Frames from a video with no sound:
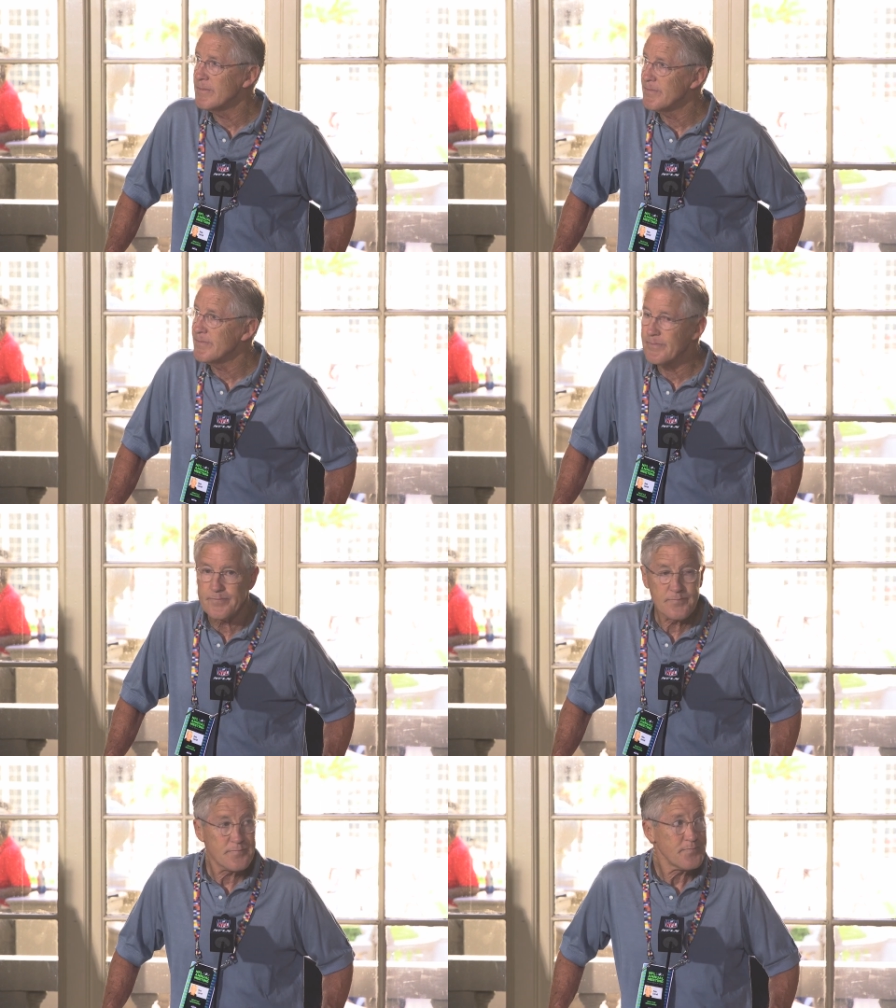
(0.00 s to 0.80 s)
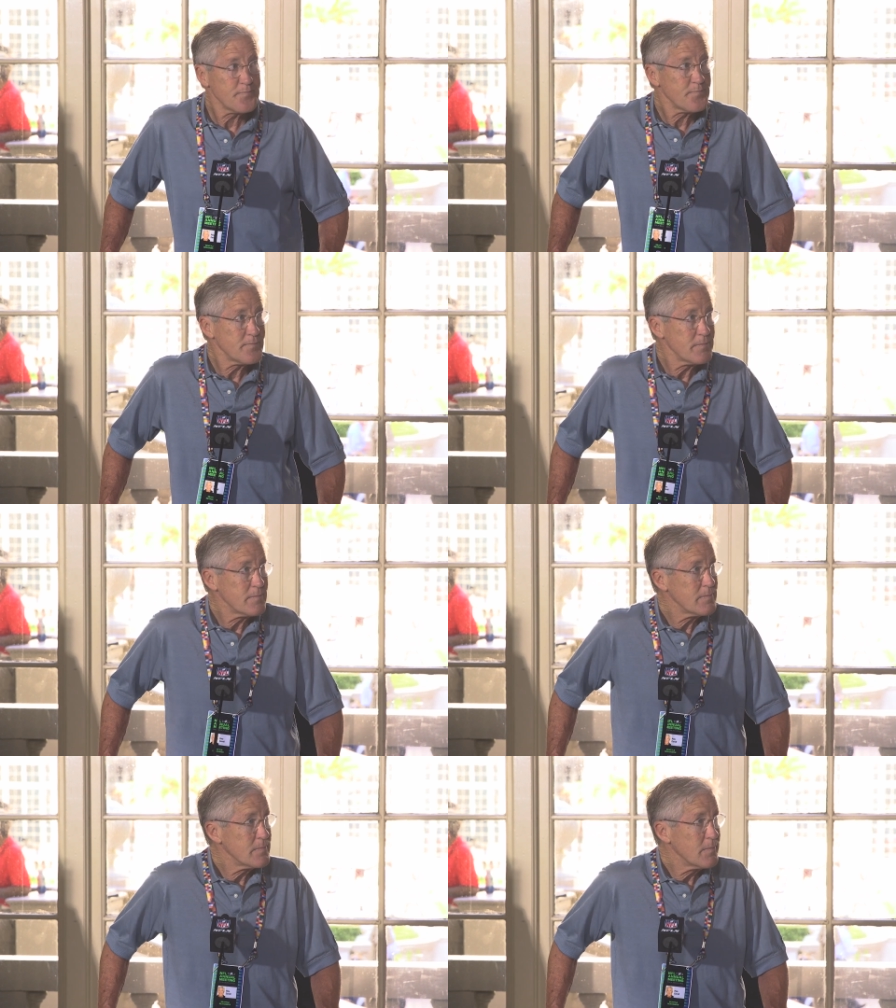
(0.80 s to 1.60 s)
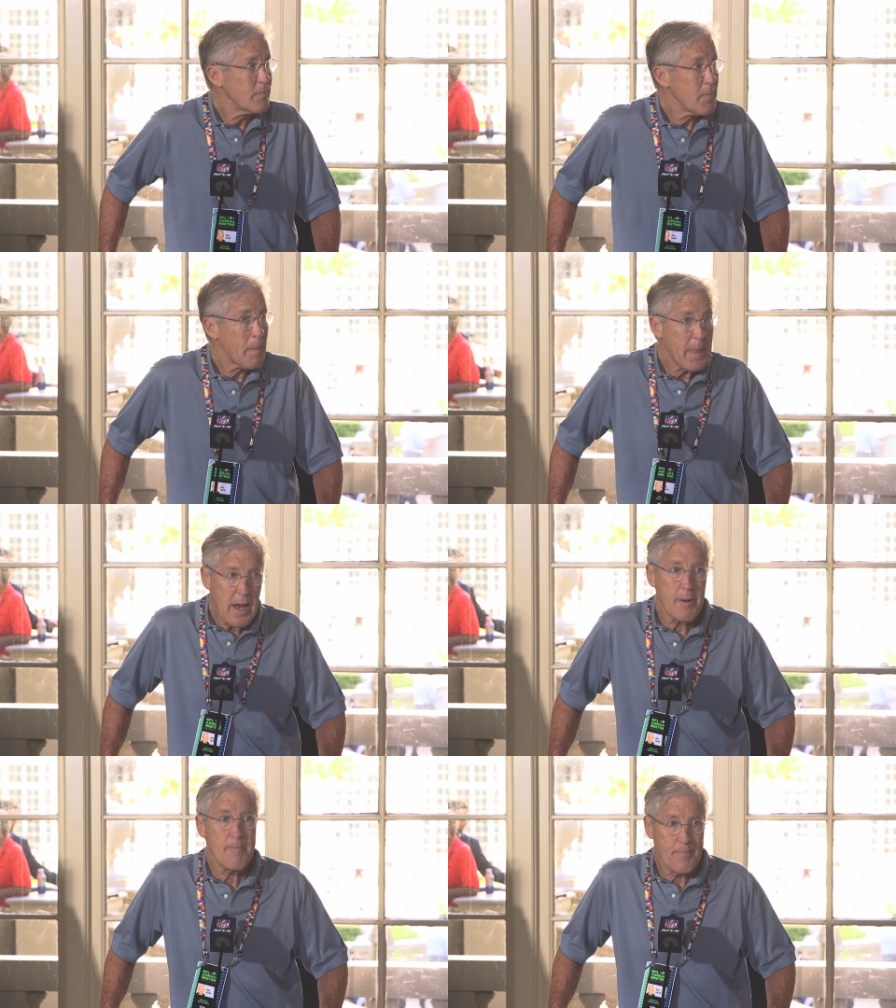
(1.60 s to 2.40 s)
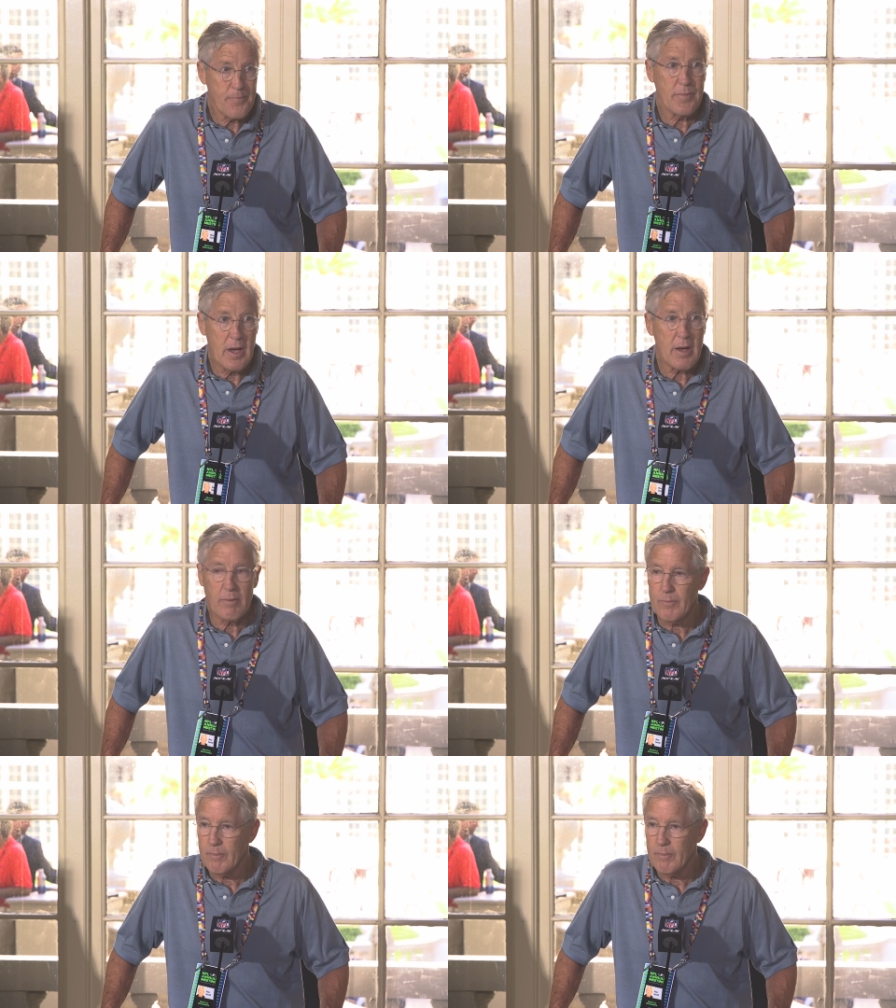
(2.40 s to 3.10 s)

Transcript: Do you feel like you still need to add to that position? Yeah, yeah.